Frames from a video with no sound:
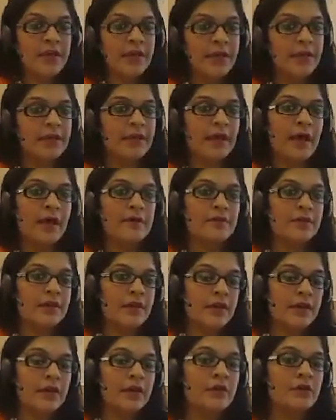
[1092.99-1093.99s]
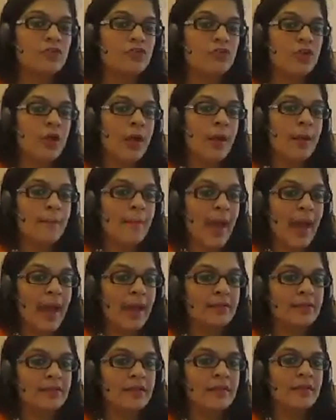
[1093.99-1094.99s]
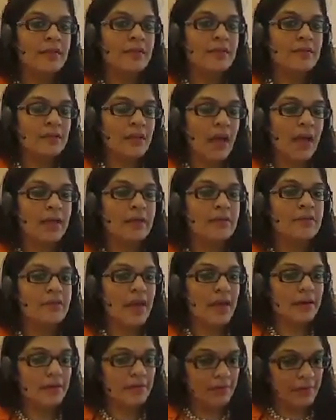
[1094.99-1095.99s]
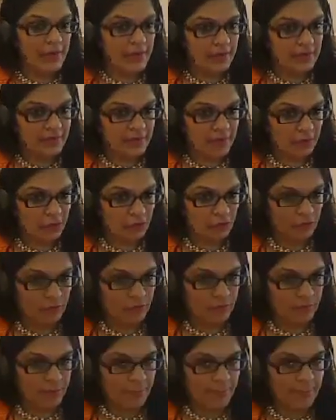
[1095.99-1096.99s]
It has an English, math, science, and a reading section.